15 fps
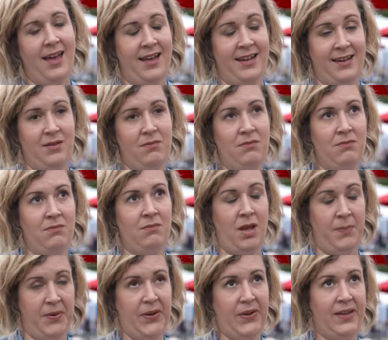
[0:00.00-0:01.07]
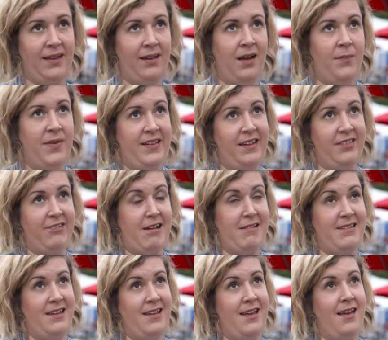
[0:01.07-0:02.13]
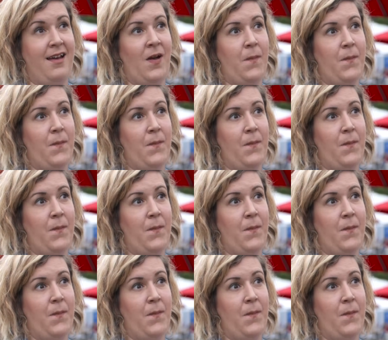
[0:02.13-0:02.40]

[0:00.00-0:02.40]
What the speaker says: And in my book, in The Other Ida,